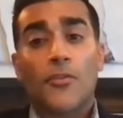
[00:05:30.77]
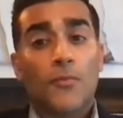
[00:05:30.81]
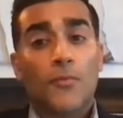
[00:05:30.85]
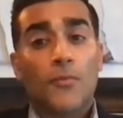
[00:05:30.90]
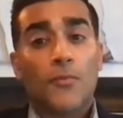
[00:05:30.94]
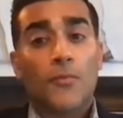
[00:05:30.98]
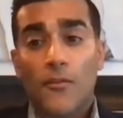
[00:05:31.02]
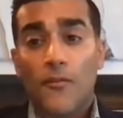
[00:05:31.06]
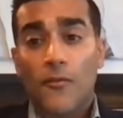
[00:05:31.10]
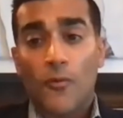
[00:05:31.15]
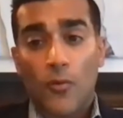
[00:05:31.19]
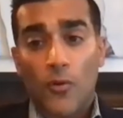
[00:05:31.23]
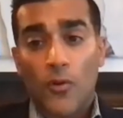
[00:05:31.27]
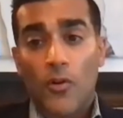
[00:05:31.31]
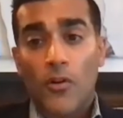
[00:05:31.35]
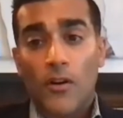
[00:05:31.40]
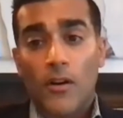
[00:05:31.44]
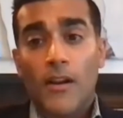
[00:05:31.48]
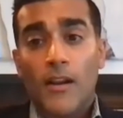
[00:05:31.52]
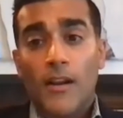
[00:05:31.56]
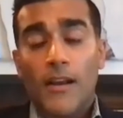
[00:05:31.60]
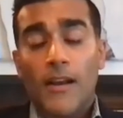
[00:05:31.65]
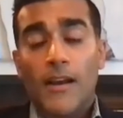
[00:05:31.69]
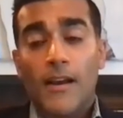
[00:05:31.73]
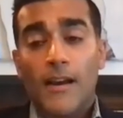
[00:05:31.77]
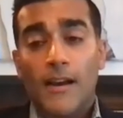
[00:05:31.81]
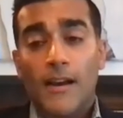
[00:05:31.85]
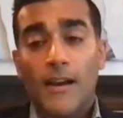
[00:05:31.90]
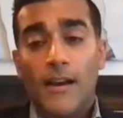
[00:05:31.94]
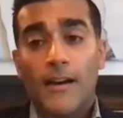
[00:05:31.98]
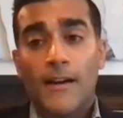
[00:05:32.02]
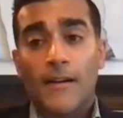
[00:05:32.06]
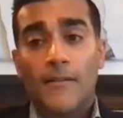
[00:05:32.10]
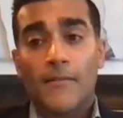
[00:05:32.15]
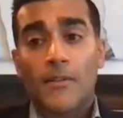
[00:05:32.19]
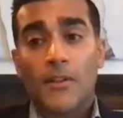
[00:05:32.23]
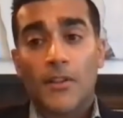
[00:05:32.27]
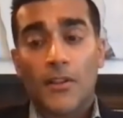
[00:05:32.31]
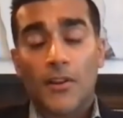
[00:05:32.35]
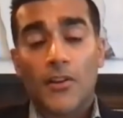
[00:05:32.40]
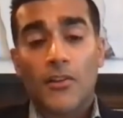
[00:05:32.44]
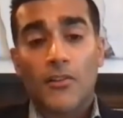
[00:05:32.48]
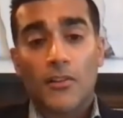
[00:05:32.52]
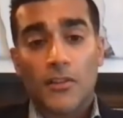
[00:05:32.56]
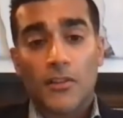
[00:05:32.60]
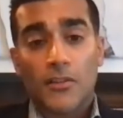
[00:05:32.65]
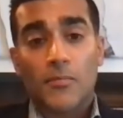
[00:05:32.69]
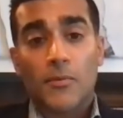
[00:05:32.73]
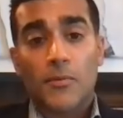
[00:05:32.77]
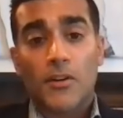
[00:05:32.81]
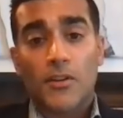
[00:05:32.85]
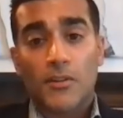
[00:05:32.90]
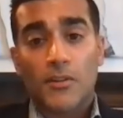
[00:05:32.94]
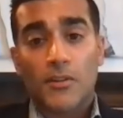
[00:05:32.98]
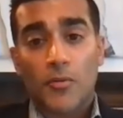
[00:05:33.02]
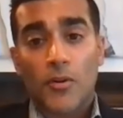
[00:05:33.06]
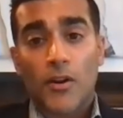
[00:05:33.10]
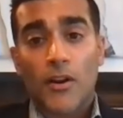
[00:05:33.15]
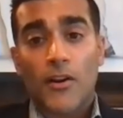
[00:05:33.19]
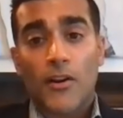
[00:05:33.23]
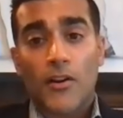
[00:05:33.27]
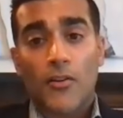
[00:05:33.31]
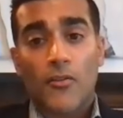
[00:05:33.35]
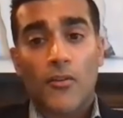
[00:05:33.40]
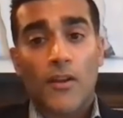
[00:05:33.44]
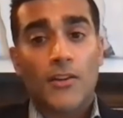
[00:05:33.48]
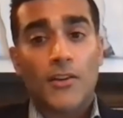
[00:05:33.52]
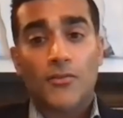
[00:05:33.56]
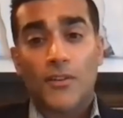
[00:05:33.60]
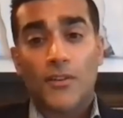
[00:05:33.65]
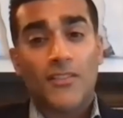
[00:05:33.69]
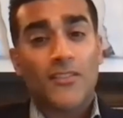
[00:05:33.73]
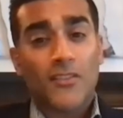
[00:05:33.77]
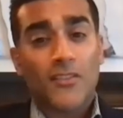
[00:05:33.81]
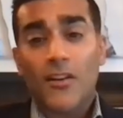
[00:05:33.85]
three to four Uh, clinical experience prior to graduating.